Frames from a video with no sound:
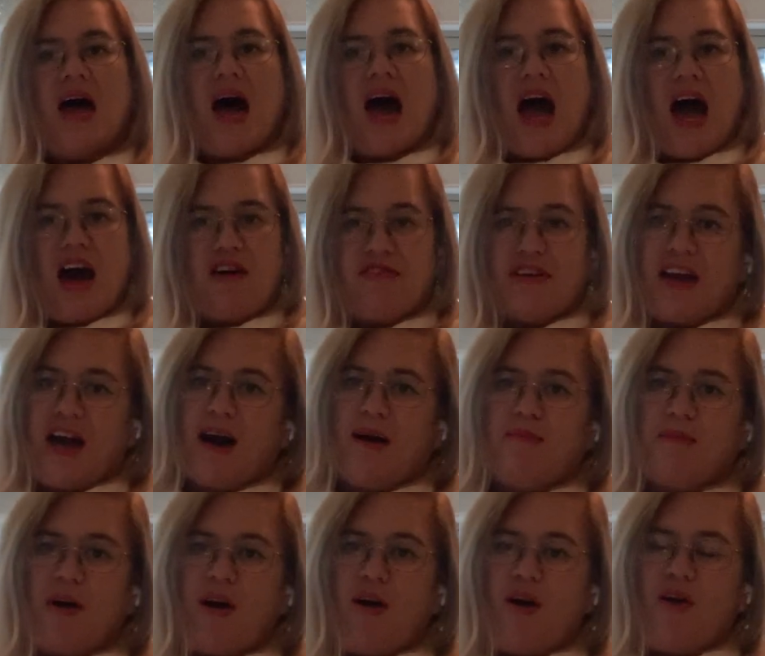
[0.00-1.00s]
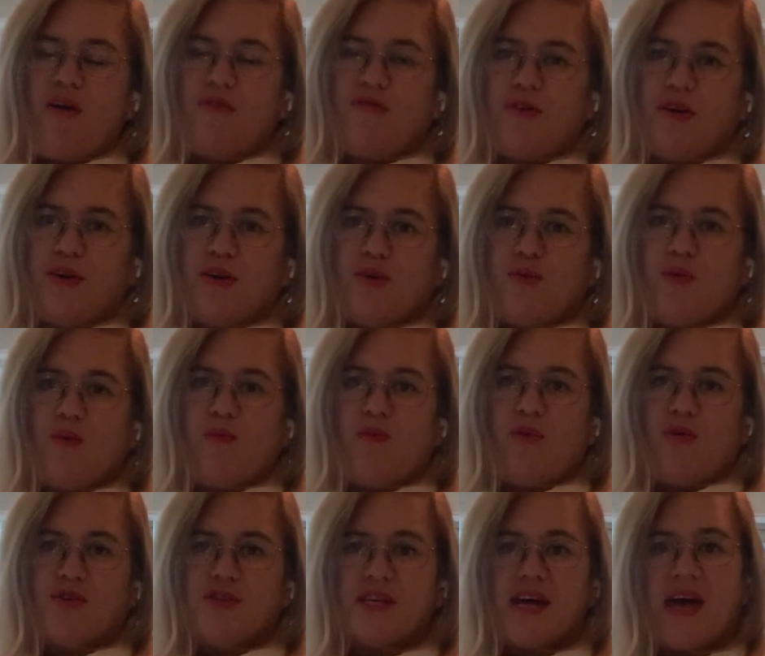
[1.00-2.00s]
half a cup of lukewarm
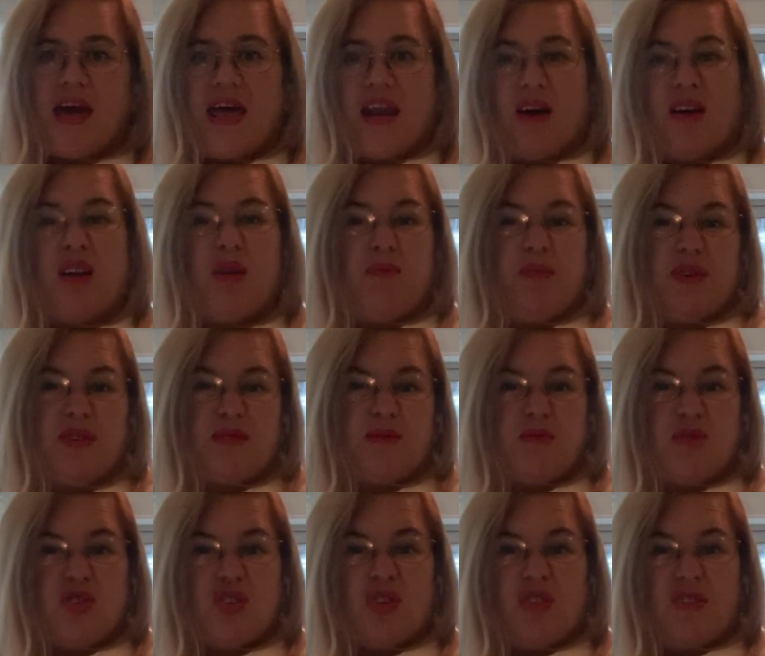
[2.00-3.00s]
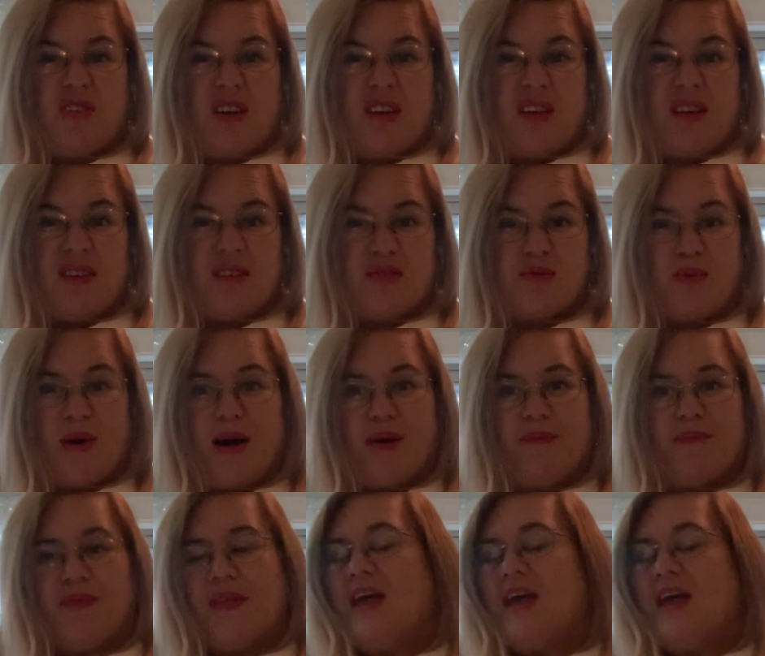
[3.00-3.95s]
water, and I'm going to put some sugar in it as well.